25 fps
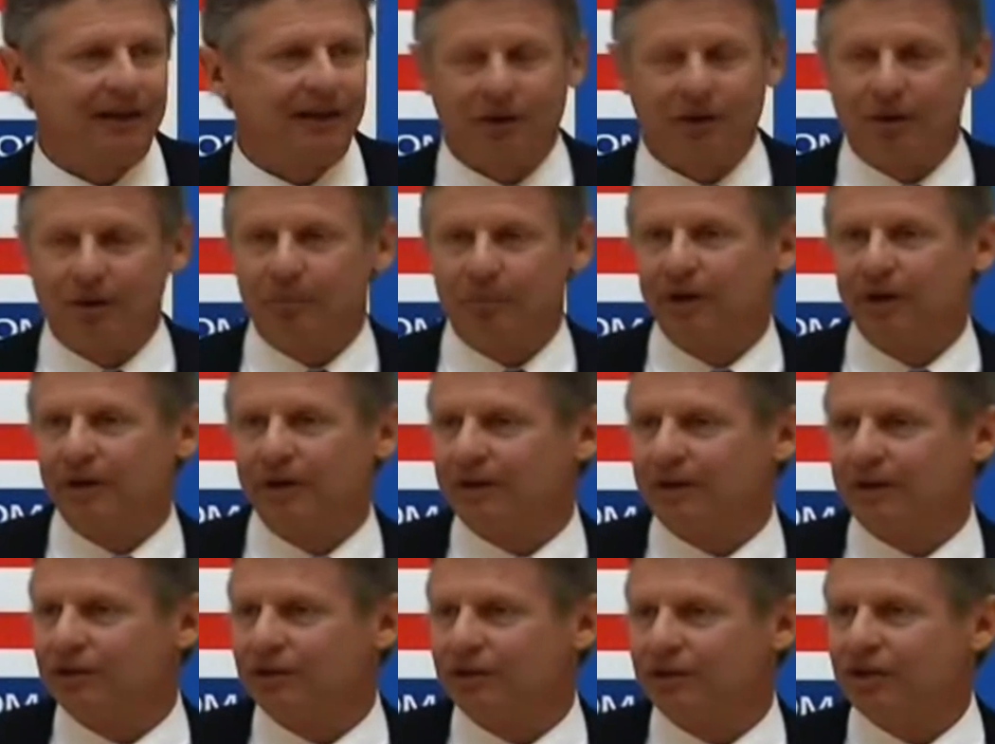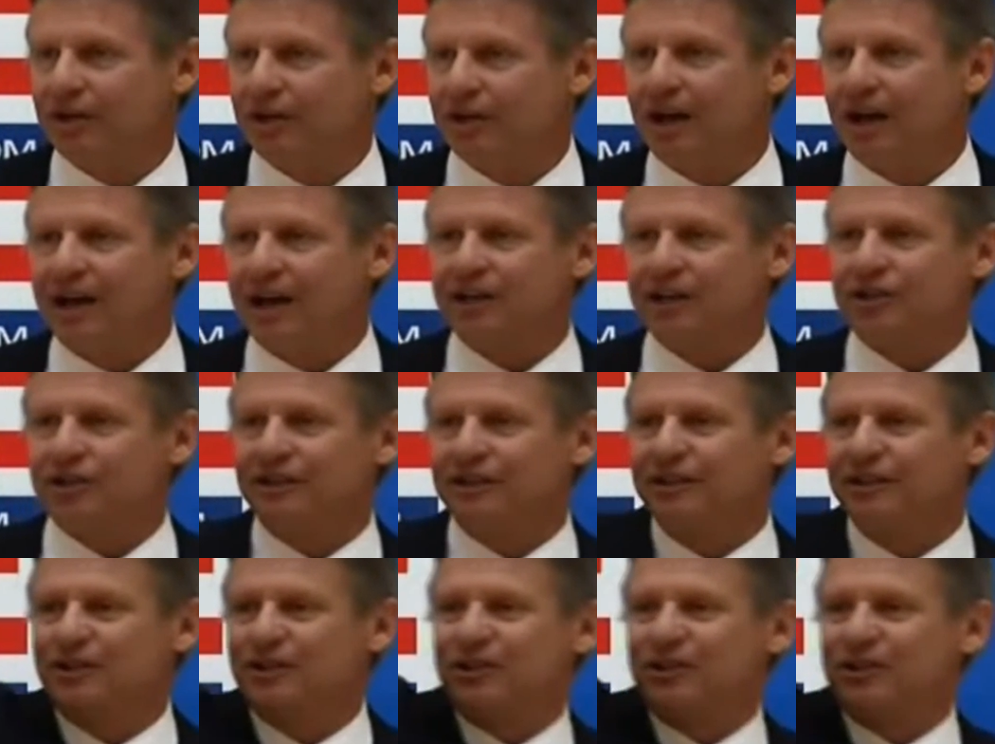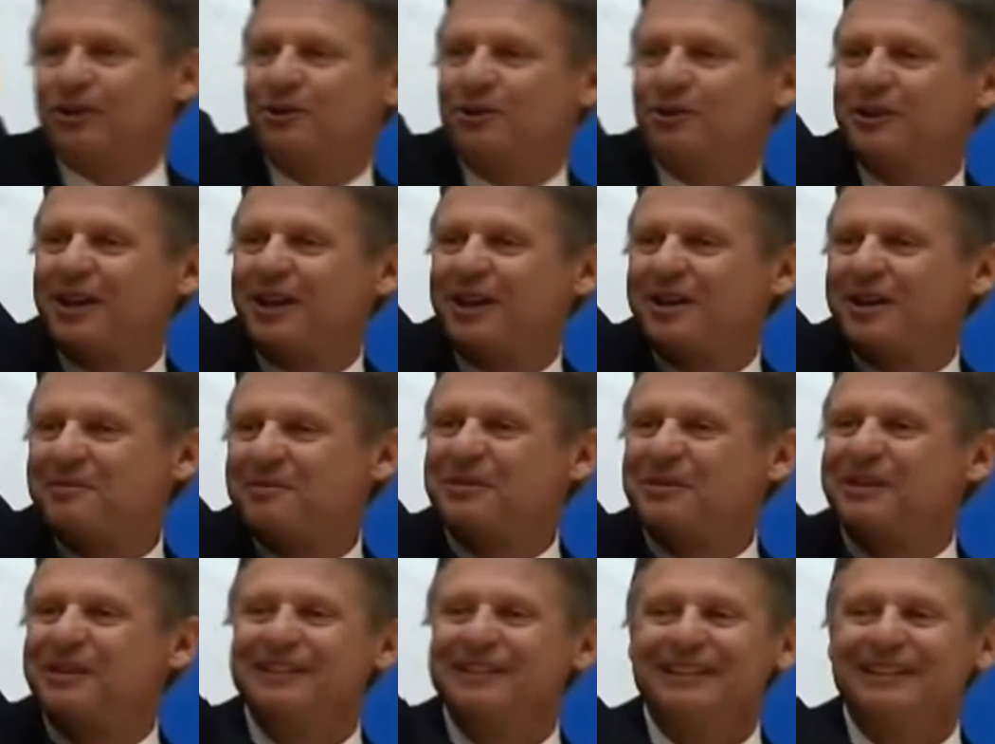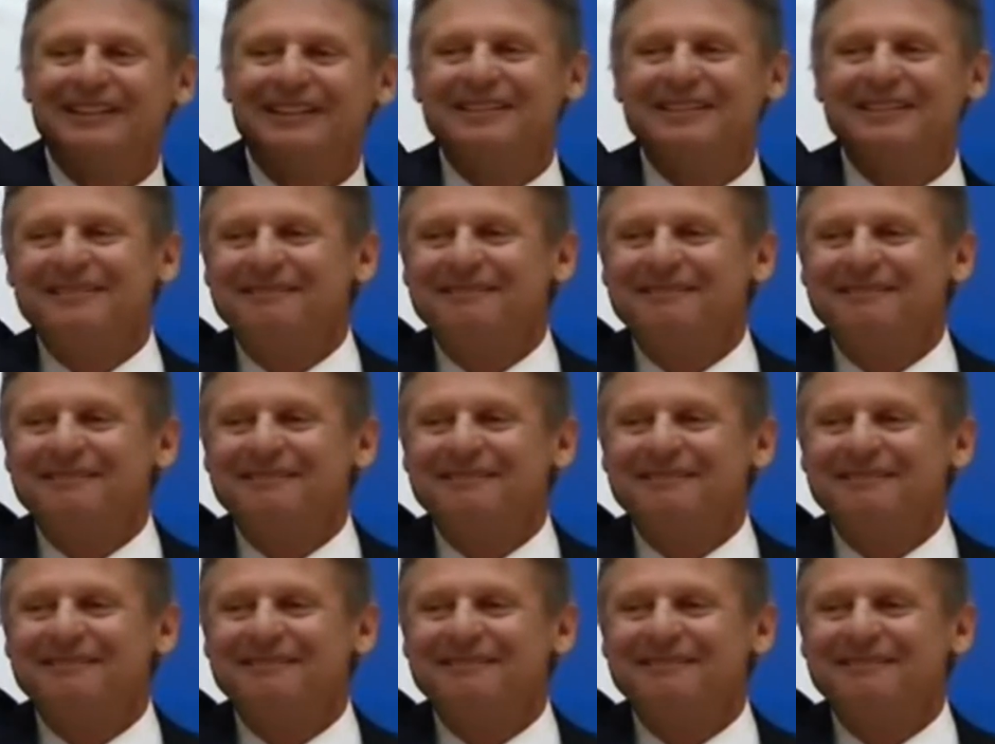and her partner, Josh, that showed up.